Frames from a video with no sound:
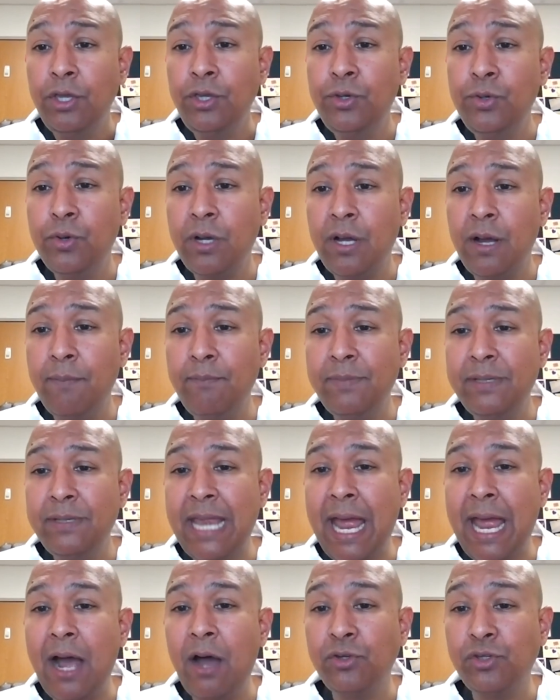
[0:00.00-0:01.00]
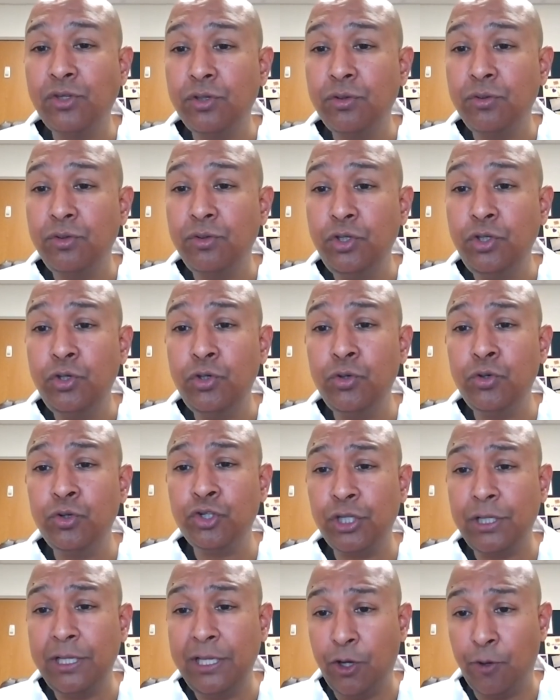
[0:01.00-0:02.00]
you come down to
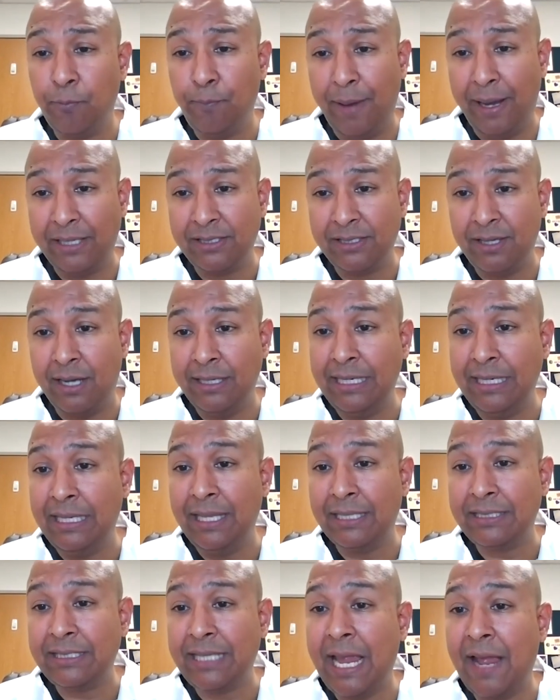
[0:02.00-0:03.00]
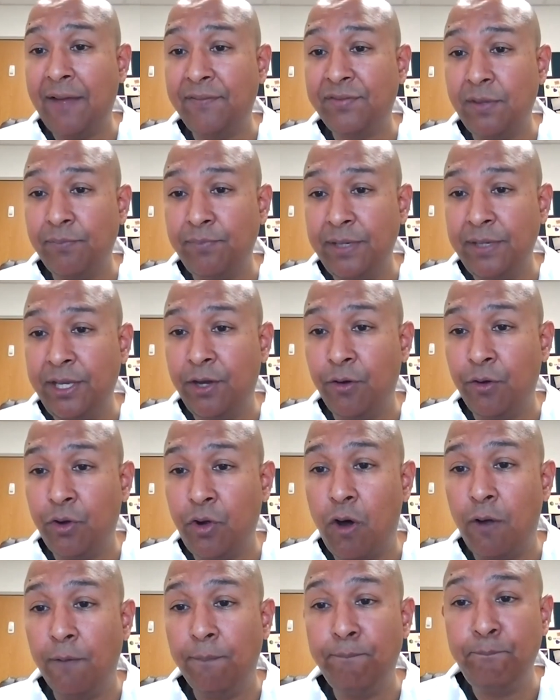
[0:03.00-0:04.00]
usually your baseline unless I have something here
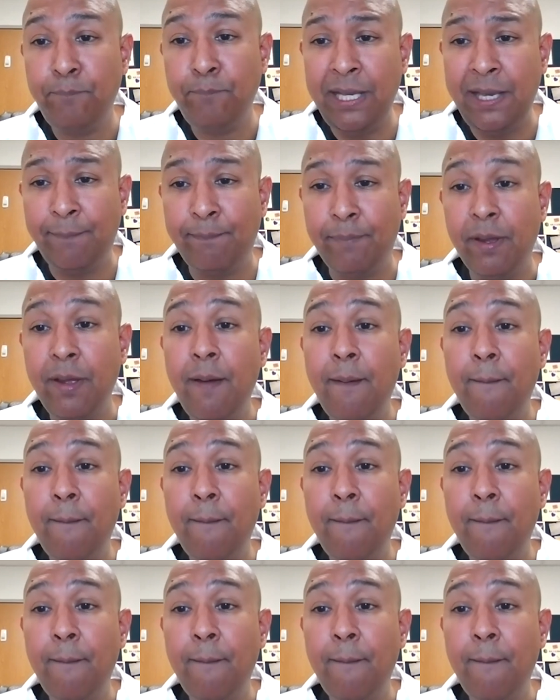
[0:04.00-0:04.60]
called PEEP,